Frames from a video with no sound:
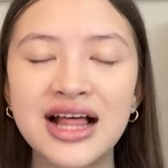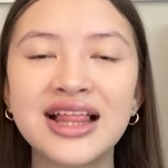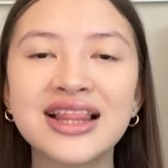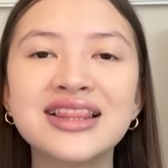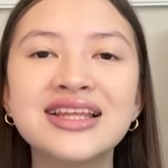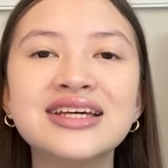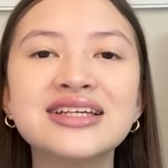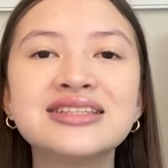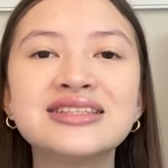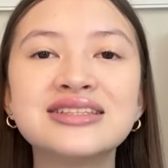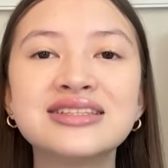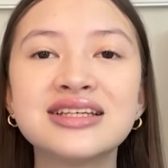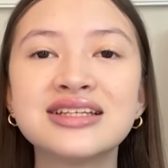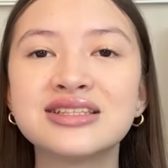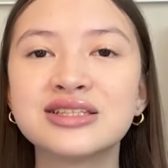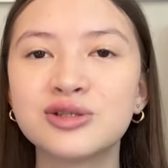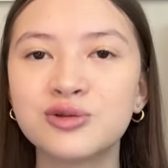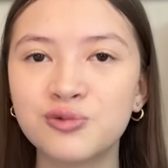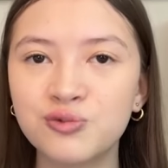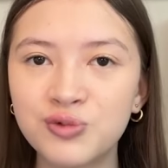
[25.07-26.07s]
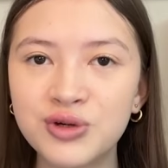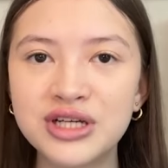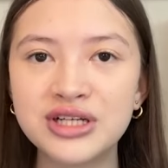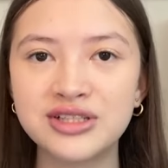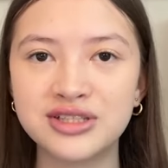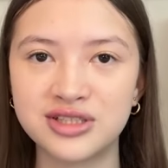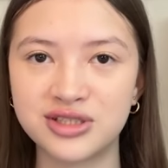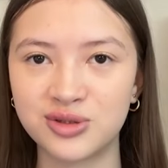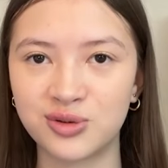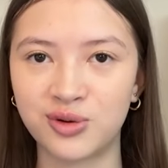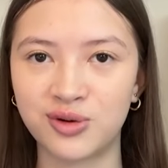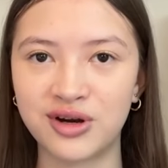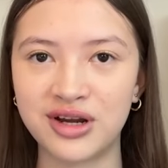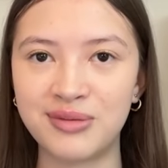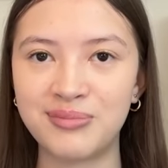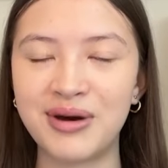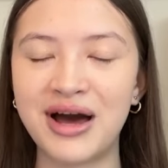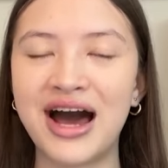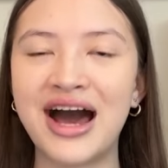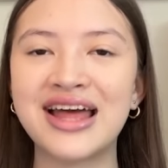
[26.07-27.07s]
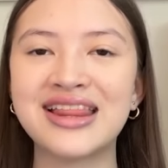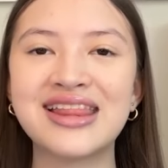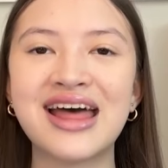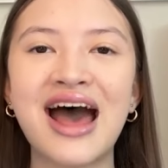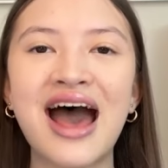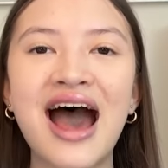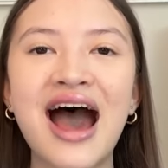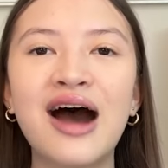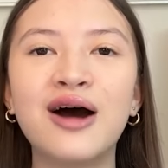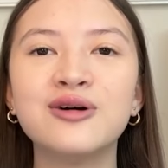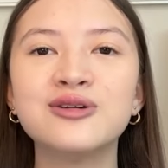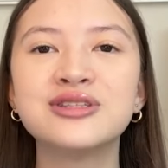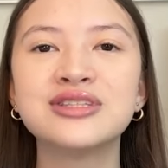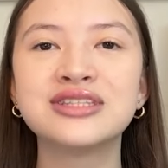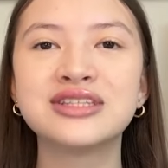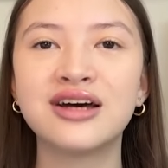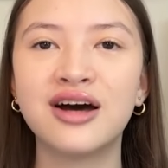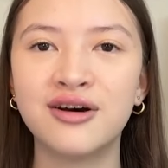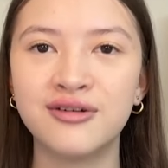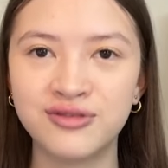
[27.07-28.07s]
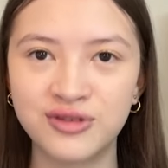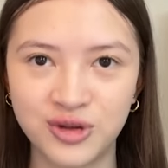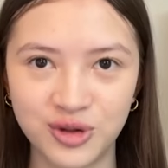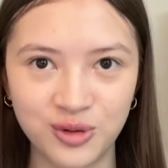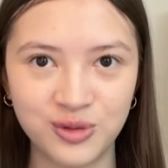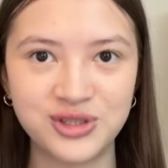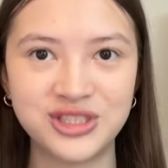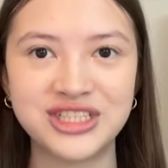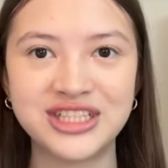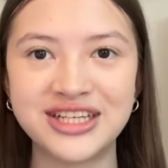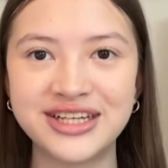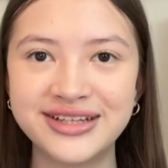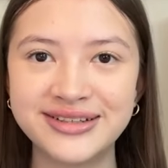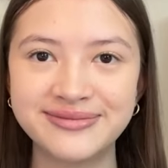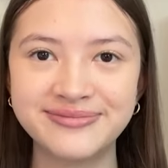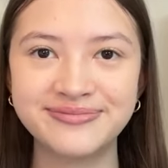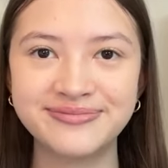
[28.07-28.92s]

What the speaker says: this is the real story behind the House of Gucci.